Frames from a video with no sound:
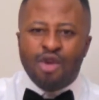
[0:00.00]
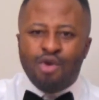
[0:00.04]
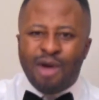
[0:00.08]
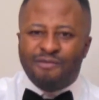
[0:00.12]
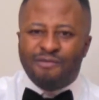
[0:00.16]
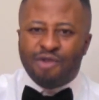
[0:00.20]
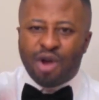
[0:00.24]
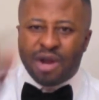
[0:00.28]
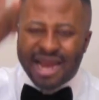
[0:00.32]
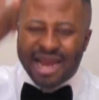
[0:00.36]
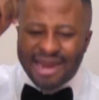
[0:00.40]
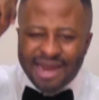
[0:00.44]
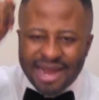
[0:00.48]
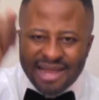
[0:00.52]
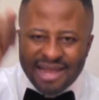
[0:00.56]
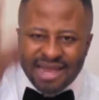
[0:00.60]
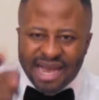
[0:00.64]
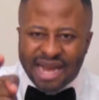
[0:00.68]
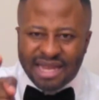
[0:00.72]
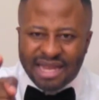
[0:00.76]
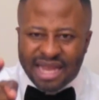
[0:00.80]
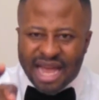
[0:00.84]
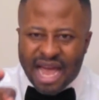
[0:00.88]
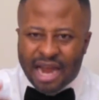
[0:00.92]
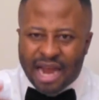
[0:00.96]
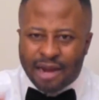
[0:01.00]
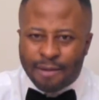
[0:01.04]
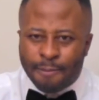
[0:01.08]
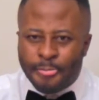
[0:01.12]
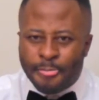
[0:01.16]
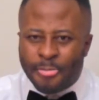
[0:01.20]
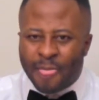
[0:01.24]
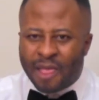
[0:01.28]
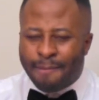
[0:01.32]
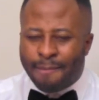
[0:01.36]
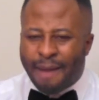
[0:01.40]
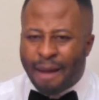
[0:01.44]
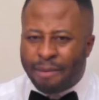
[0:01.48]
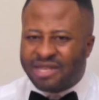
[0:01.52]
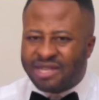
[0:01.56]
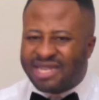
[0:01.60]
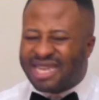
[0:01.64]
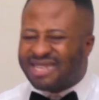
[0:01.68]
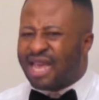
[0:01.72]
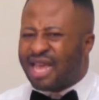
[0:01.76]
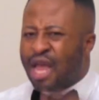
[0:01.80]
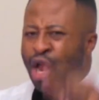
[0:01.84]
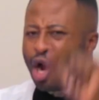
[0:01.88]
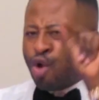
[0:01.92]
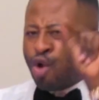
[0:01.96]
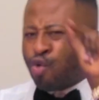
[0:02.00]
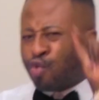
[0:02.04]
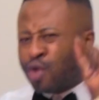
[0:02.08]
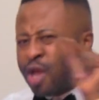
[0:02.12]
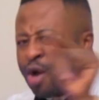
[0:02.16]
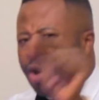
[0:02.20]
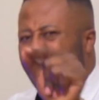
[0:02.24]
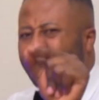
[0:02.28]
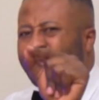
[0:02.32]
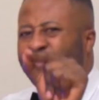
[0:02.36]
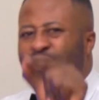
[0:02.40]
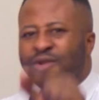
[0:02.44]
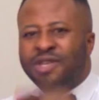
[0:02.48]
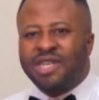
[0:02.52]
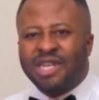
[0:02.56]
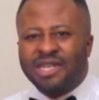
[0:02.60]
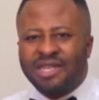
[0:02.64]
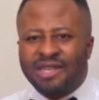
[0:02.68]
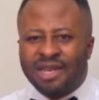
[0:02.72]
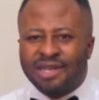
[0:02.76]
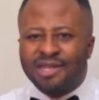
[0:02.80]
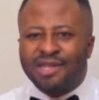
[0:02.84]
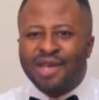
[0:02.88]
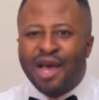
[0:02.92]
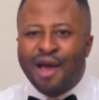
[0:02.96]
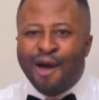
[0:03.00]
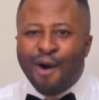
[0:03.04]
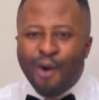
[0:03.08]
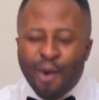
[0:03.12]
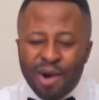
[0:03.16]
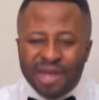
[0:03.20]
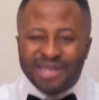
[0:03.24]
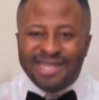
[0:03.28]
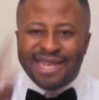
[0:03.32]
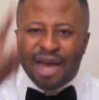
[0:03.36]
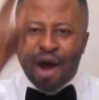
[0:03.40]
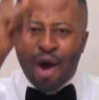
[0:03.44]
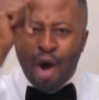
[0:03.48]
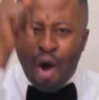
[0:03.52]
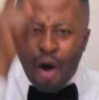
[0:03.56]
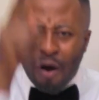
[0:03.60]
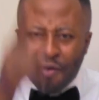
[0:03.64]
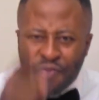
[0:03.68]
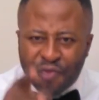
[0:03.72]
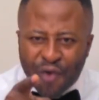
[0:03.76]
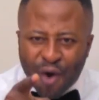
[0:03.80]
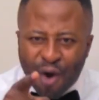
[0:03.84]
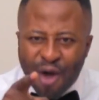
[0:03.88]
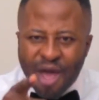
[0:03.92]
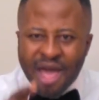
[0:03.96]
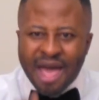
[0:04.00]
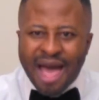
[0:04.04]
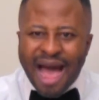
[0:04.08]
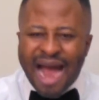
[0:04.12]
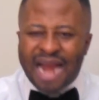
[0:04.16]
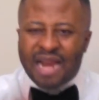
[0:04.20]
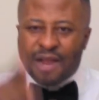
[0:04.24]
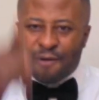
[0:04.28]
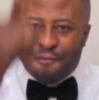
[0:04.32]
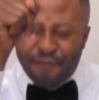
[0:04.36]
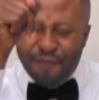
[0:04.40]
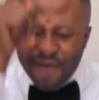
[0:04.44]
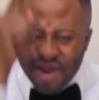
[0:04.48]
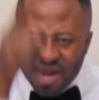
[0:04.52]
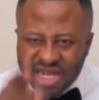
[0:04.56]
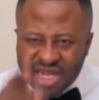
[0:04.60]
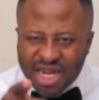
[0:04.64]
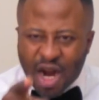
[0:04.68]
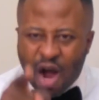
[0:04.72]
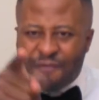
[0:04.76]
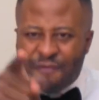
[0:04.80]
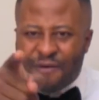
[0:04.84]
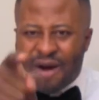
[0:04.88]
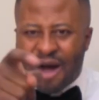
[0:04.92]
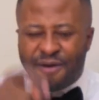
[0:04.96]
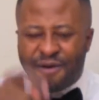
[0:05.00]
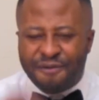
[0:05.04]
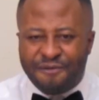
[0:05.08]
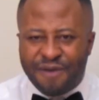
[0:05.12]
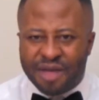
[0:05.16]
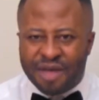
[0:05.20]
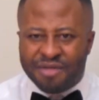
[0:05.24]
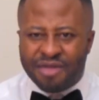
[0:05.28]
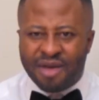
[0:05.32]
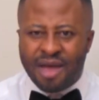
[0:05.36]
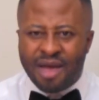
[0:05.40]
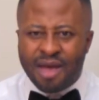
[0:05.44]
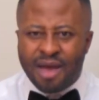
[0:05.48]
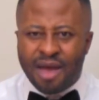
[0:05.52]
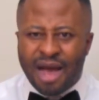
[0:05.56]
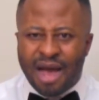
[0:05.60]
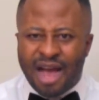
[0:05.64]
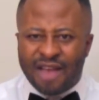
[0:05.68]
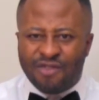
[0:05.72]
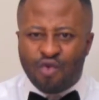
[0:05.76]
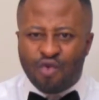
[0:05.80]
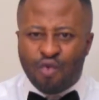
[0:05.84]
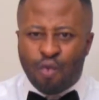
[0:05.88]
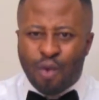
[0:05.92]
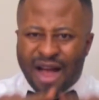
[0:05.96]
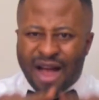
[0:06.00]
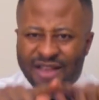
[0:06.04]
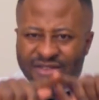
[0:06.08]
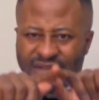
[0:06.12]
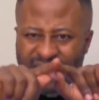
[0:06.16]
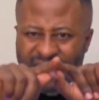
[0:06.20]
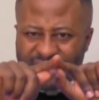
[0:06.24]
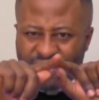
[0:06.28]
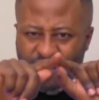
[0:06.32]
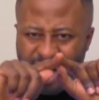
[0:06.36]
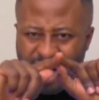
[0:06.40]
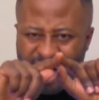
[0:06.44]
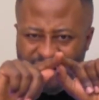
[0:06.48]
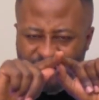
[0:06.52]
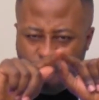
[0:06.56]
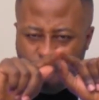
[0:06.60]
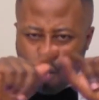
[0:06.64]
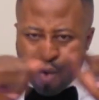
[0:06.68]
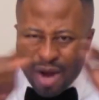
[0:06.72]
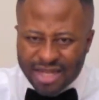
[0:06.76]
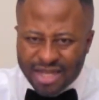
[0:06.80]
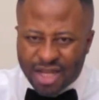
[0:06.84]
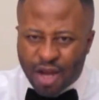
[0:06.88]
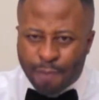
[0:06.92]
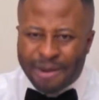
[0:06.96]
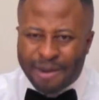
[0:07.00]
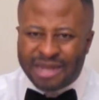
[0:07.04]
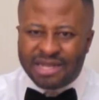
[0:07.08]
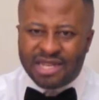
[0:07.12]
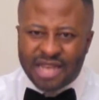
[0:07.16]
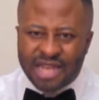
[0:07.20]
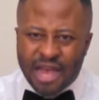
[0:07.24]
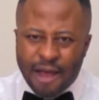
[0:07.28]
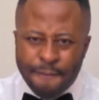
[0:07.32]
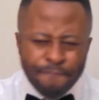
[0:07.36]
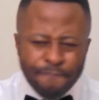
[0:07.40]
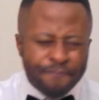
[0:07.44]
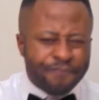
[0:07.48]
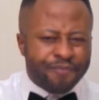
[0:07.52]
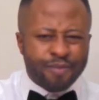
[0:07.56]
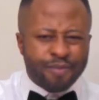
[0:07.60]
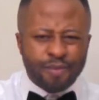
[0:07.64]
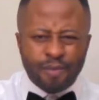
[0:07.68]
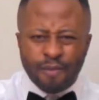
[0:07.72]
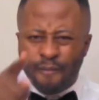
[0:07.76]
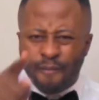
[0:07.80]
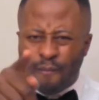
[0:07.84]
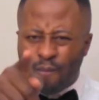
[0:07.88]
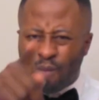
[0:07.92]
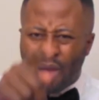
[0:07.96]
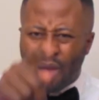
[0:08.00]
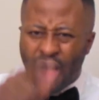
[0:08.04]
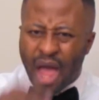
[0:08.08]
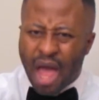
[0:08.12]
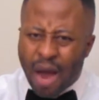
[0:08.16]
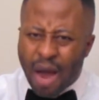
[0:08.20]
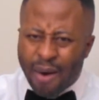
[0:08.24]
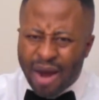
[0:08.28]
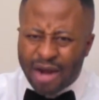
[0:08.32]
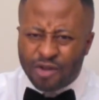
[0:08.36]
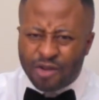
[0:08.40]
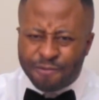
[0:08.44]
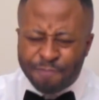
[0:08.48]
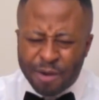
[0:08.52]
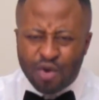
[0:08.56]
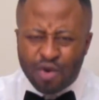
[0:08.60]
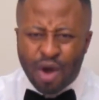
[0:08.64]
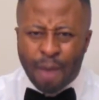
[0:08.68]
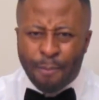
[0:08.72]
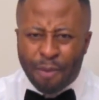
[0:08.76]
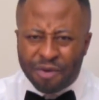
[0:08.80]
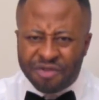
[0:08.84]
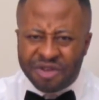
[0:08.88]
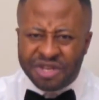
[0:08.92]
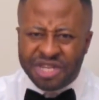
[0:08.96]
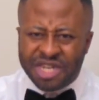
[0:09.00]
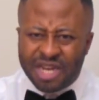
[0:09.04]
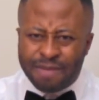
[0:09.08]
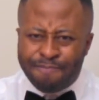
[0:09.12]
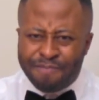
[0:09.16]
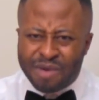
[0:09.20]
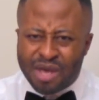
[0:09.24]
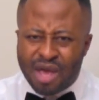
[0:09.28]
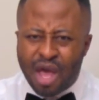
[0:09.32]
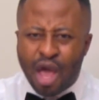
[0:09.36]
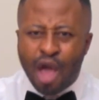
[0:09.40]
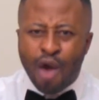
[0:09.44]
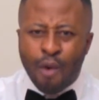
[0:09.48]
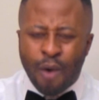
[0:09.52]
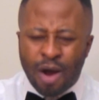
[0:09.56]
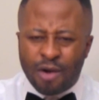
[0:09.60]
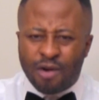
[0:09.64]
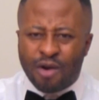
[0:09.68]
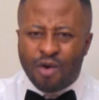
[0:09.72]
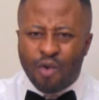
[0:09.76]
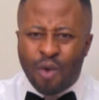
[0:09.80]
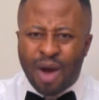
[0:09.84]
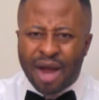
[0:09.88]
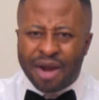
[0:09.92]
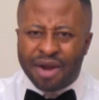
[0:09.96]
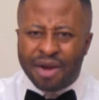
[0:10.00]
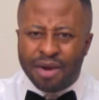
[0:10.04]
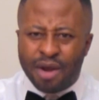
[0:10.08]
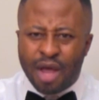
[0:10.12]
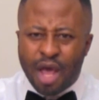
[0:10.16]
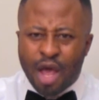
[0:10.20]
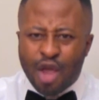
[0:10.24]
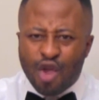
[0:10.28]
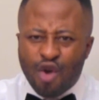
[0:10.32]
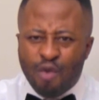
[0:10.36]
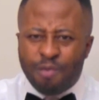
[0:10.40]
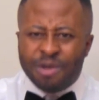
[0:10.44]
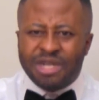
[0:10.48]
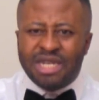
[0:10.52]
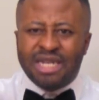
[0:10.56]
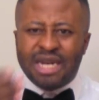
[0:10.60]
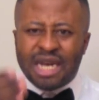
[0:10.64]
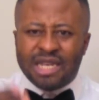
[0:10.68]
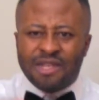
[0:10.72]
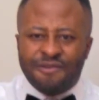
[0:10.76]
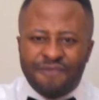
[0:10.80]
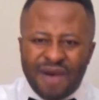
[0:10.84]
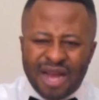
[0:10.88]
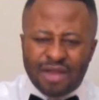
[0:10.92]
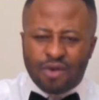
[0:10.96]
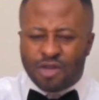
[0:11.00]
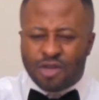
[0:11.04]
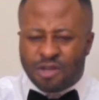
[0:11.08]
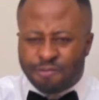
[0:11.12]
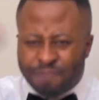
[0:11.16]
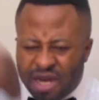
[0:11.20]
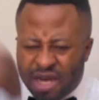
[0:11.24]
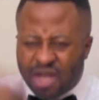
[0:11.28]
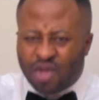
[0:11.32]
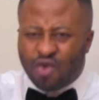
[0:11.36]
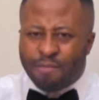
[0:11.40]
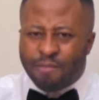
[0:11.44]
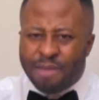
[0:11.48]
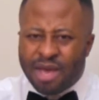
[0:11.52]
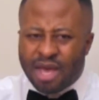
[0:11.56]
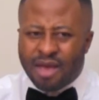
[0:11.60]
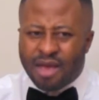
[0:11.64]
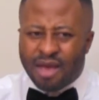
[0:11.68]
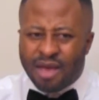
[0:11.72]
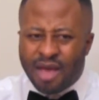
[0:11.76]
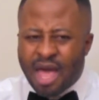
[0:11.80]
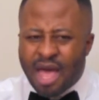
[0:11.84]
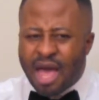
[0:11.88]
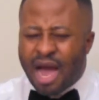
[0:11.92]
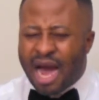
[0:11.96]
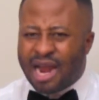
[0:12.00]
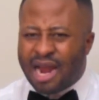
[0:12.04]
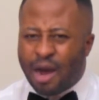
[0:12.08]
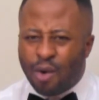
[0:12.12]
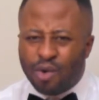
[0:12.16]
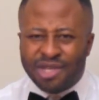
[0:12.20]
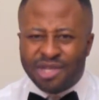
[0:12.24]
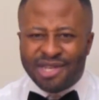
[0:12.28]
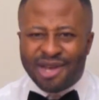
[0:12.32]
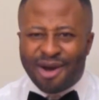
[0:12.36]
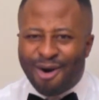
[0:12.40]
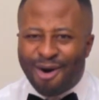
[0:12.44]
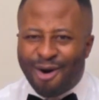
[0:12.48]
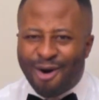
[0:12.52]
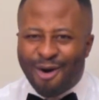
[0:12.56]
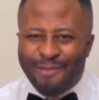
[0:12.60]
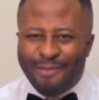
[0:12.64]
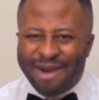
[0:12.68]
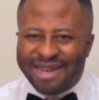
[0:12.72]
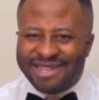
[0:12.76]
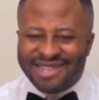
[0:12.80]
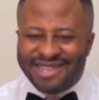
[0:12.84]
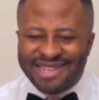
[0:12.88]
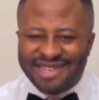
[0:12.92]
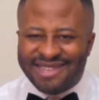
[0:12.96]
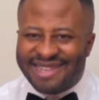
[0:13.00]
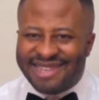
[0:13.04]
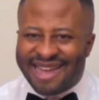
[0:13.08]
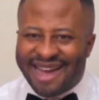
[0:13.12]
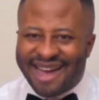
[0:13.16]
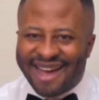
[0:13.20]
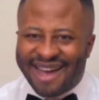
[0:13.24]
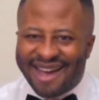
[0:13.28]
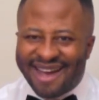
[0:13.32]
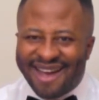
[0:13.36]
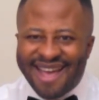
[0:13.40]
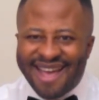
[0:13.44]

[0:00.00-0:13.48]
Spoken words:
you have not hit the dead end. The Bible says, looking unto Jesus, who is the author and the finisher of our faith. As you watch up and say, I want to speak to Apostle JP one-on-one. You will be transferred to speak to me. And I will say, oh, my sister,